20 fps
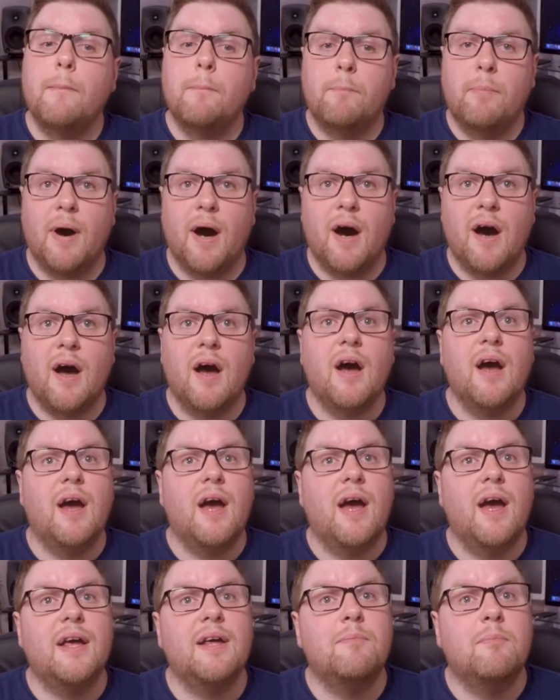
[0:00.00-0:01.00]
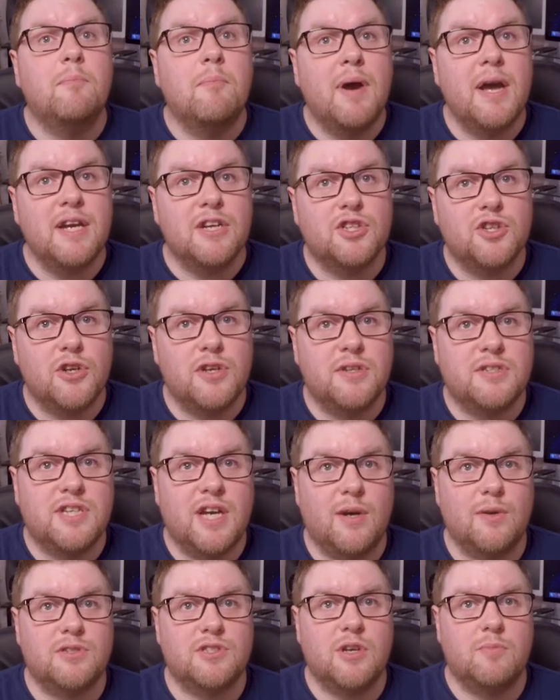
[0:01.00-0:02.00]
But make sure you
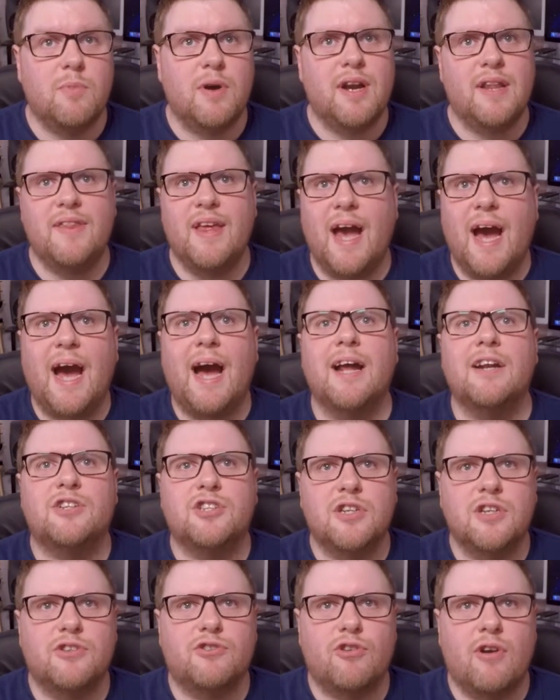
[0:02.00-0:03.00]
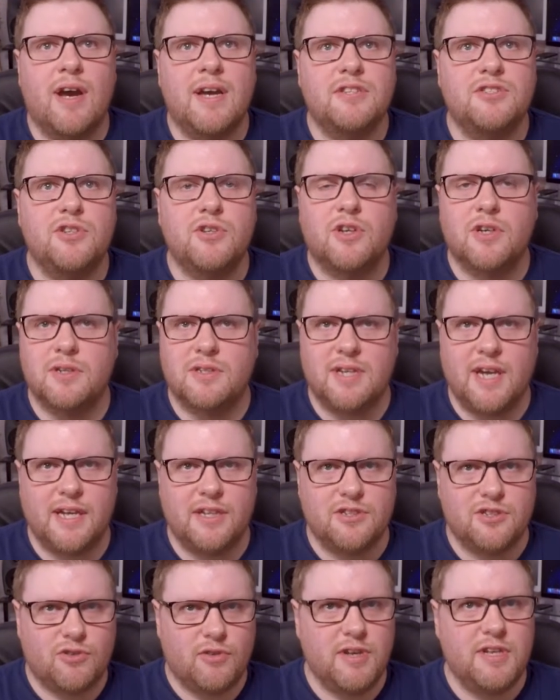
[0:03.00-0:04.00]
tell someone the actual address. You could take
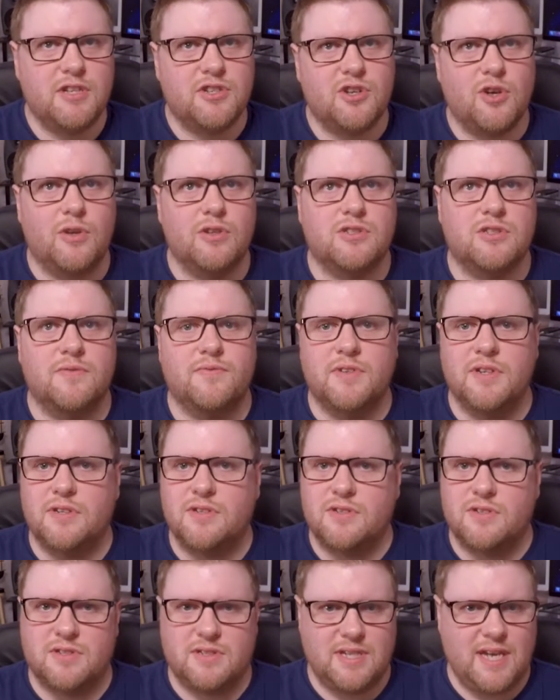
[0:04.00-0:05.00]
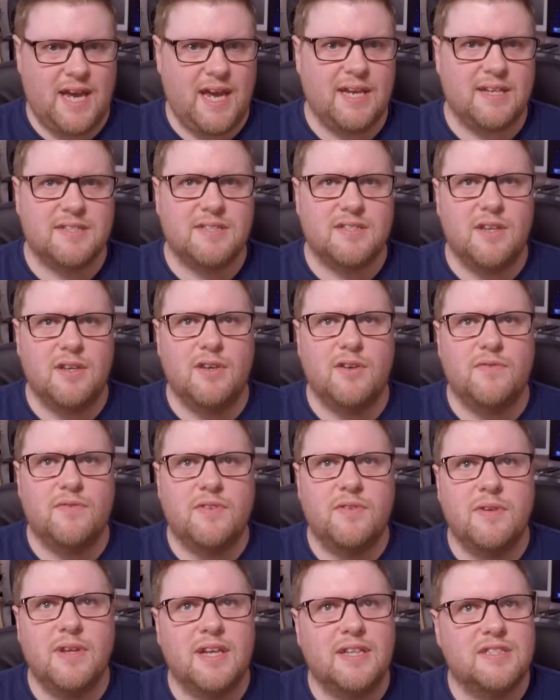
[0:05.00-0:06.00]
screenshots of the text that you've
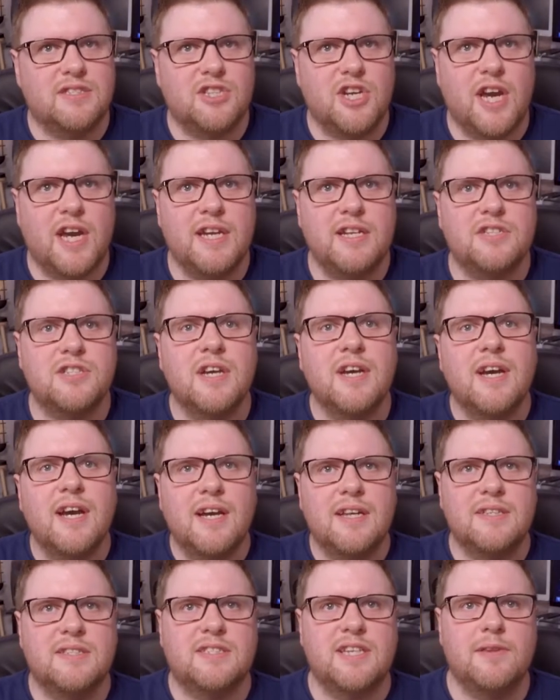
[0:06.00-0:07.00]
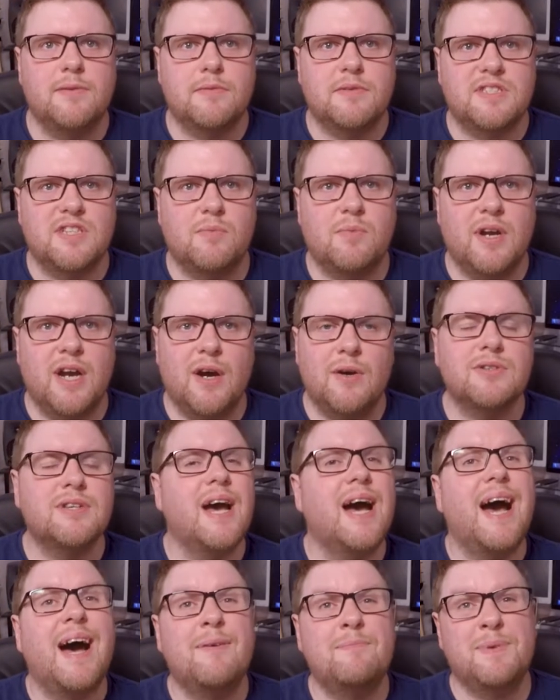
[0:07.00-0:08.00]
exchanged and send them to someone else,
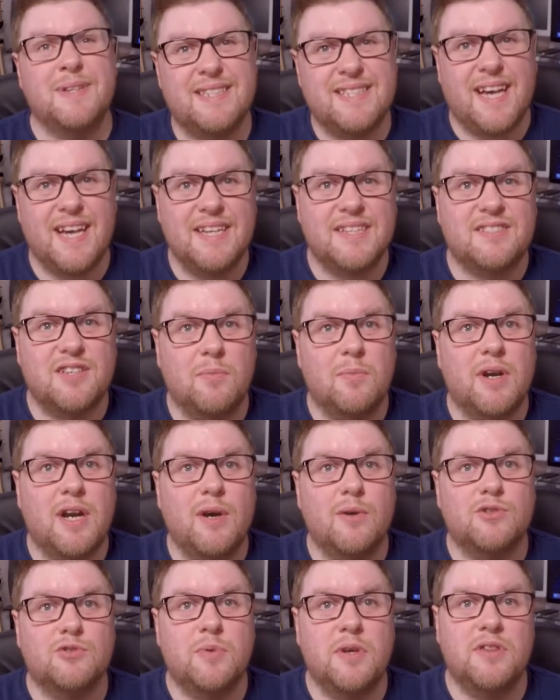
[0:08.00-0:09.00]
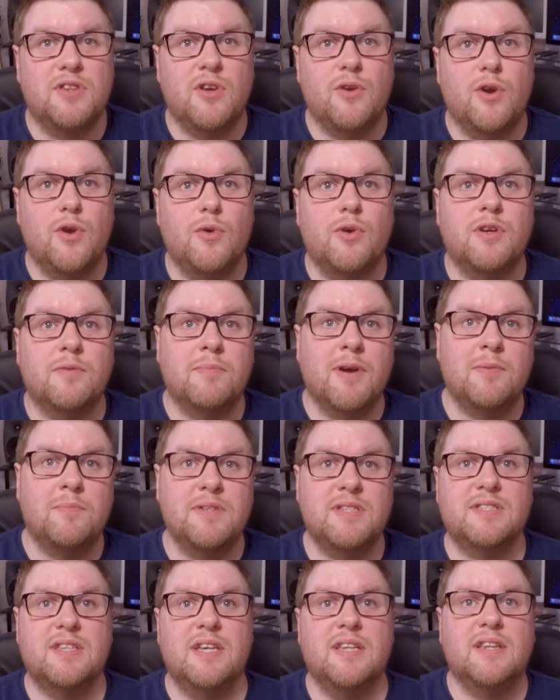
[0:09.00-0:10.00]
but take someone else with you who could maybe
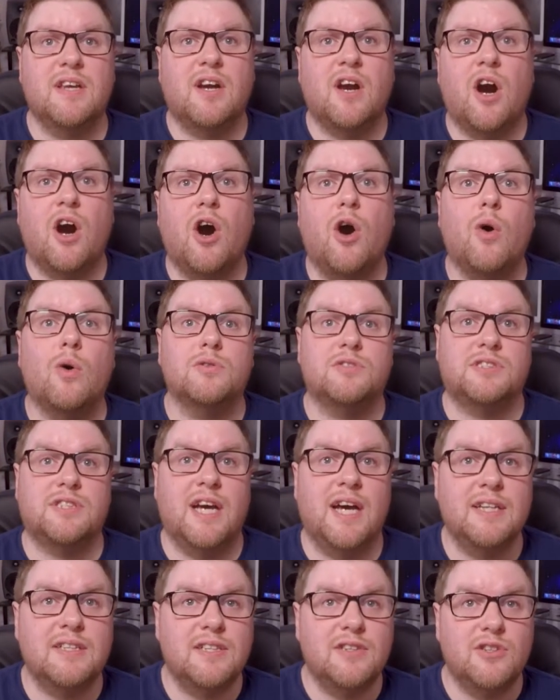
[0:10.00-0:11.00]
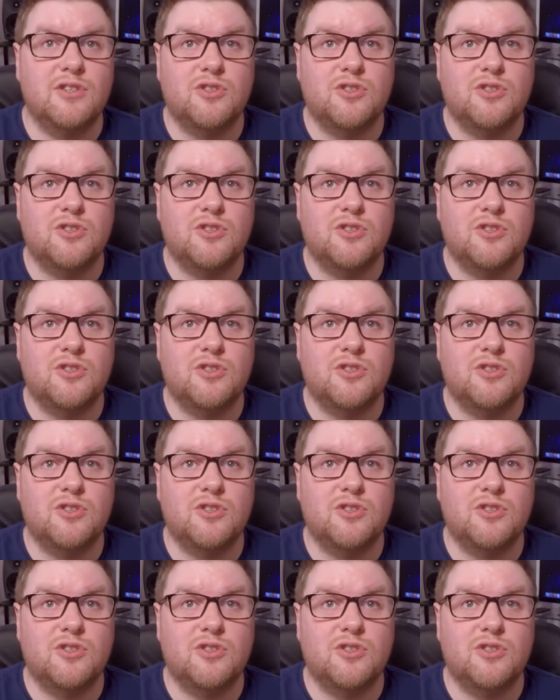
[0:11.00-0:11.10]
sit in the car or stand in the